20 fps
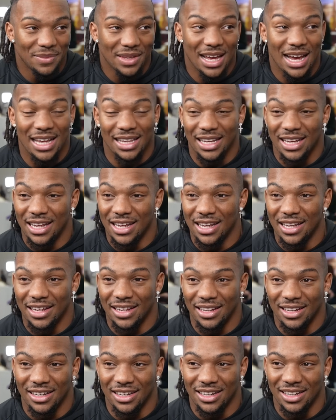and
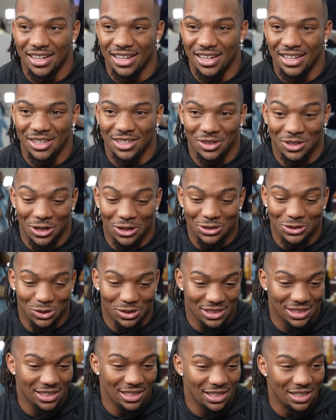then, you know,
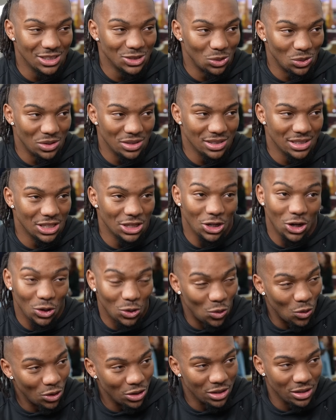towards the third
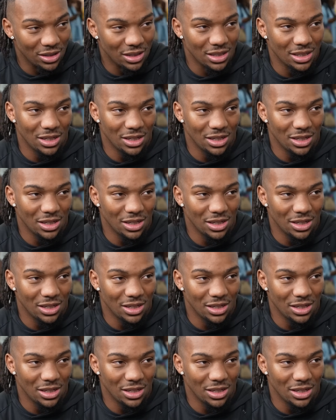quarter,